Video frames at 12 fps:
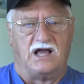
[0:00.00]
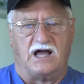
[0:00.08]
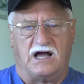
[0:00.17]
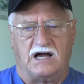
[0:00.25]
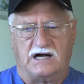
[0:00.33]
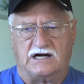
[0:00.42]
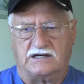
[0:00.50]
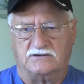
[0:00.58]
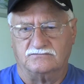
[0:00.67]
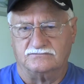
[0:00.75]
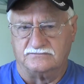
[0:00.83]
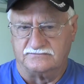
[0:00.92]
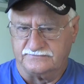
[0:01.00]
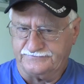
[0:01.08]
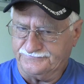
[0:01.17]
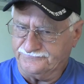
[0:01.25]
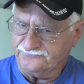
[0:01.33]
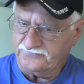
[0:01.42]
um,
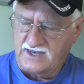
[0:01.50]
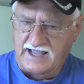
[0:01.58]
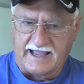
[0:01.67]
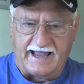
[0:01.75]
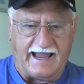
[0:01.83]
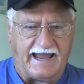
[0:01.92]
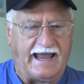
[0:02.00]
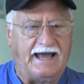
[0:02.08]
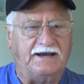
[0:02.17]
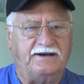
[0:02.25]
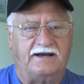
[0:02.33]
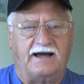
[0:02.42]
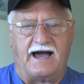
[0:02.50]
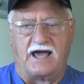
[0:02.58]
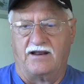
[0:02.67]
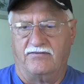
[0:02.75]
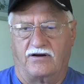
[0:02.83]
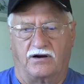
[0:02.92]
and uh, out
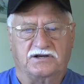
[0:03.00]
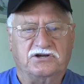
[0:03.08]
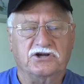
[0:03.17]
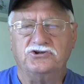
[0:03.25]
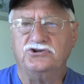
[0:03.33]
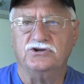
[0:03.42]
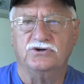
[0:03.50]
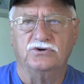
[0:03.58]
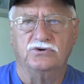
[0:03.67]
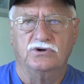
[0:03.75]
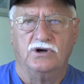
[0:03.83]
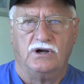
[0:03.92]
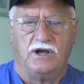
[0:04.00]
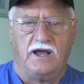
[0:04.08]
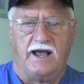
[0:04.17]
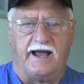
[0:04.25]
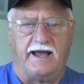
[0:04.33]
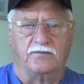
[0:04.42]
of our tissue
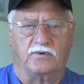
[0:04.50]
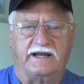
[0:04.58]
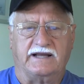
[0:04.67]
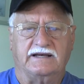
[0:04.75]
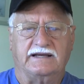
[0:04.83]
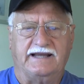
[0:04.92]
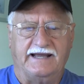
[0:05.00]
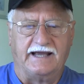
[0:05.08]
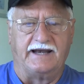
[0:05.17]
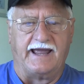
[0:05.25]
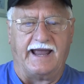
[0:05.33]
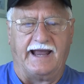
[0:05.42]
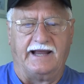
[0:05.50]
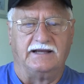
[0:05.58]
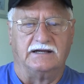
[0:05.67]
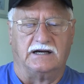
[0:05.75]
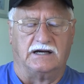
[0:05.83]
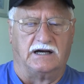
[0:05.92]
and we can get
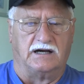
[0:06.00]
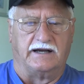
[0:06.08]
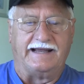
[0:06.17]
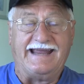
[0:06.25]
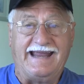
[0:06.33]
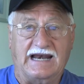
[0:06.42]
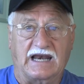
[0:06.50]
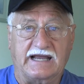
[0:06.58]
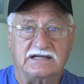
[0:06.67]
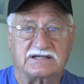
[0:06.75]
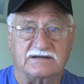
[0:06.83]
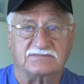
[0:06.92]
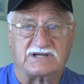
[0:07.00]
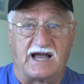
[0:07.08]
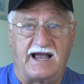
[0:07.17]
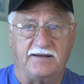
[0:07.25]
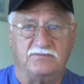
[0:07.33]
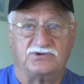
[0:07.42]
a uh, healing
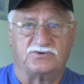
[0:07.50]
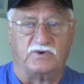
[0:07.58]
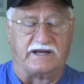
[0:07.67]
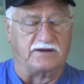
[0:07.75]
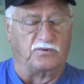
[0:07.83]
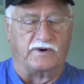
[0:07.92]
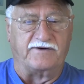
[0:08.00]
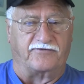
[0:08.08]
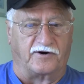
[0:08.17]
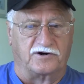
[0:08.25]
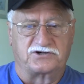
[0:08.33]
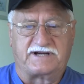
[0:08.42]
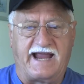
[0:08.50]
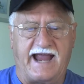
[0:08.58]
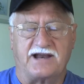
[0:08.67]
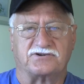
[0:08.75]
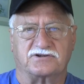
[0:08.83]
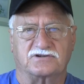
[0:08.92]
sometimes. We can reverse
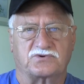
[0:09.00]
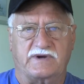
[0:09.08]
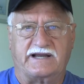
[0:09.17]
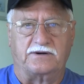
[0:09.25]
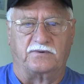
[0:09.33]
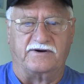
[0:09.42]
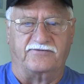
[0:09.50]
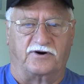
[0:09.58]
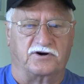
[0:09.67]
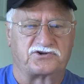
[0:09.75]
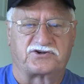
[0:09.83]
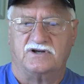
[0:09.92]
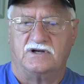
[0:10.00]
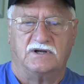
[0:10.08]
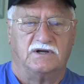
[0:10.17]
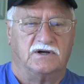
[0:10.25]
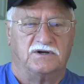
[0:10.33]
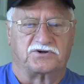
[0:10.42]
cancers. We can reverse
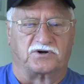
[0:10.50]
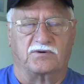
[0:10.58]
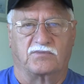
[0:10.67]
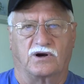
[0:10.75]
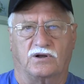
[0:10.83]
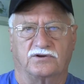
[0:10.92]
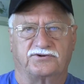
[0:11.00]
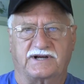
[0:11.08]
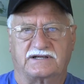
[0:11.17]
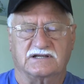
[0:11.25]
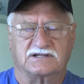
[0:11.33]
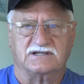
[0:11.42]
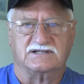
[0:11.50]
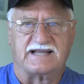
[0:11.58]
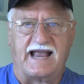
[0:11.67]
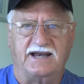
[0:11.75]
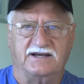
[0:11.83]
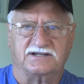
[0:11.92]
terminal sicknesses
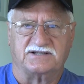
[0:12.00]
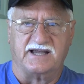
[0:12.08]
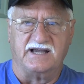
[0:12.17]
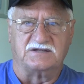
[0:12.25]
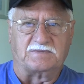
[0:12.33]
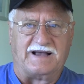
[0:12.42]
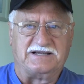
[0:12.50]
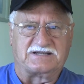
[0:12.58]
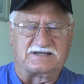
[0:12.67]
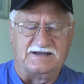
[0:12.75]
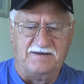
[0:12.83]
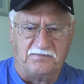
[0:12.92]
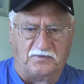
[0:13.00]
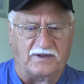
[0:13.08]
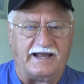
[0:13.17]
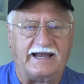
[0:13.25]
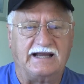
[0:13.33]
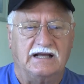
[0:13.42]
and disease by
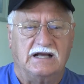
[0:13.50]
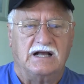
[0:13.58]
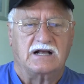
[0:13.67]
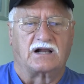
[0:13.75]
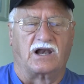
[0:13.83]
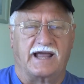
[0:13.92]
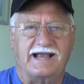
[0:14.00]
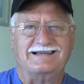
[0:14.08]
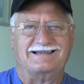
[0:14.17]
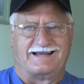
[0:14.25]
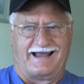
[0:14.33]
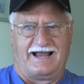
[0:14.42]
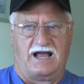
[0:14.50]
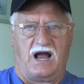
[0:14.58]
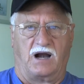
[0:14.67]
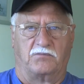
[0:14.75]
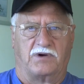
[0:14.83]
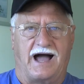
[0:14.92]
simply cleansing
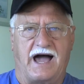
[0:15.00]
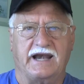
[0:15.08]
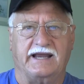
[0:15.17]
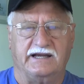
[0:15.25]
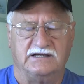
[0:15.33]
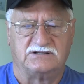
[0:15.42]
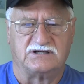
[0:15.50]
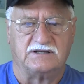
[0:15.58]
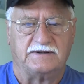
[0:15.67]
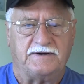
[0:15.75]
our bodies